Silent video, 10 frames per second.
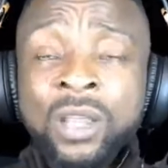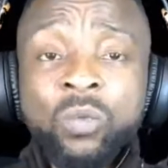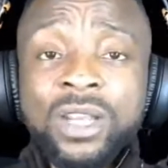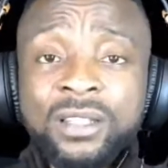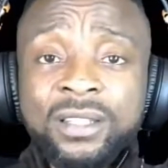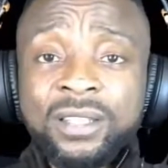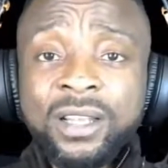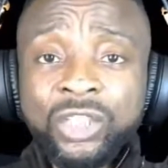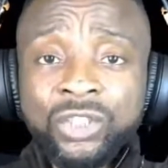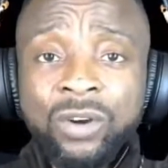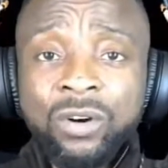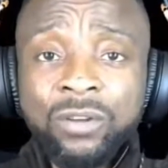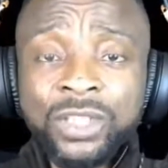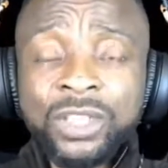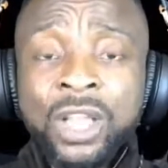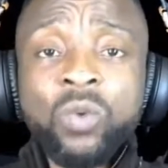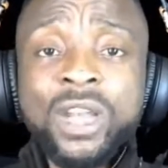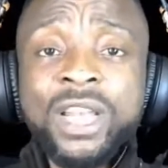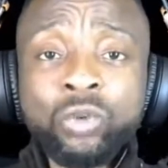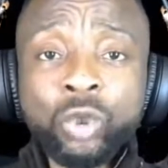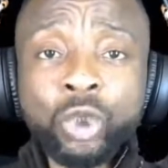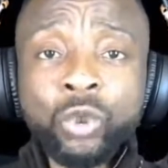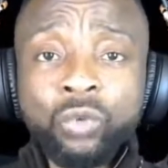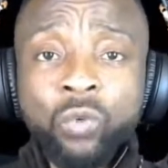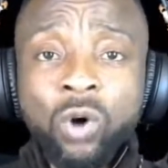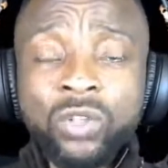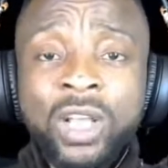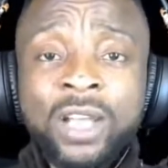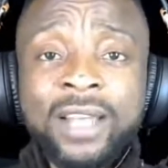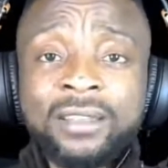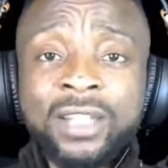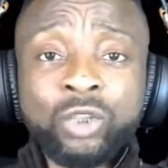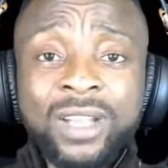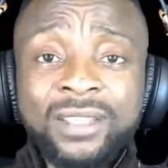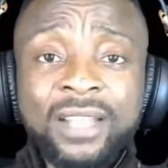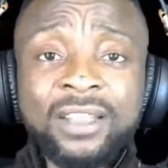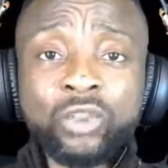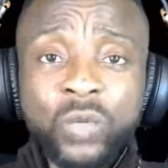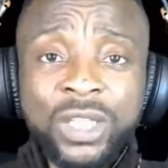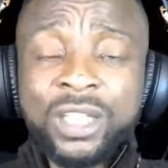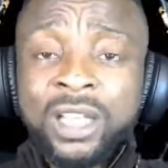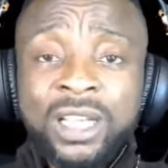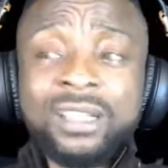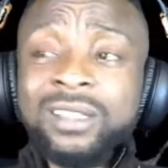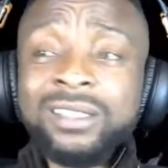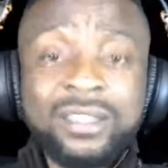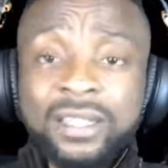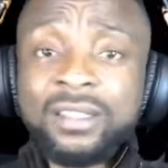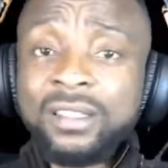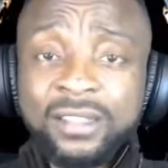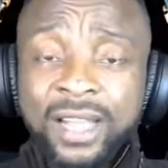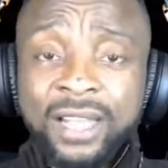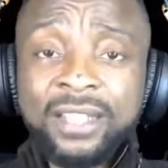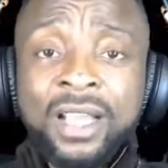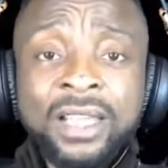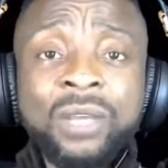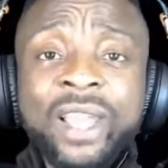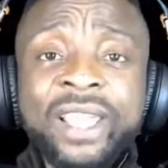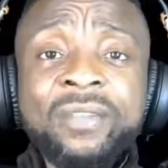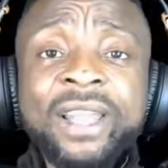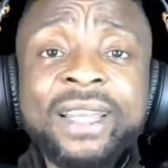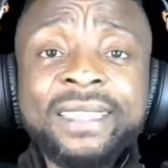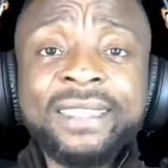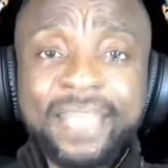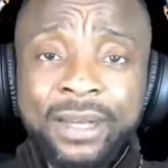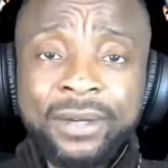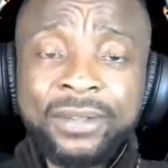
We need international coverage. We need to show the world that Jonathan is weak. He is this, is that. They were giving intel.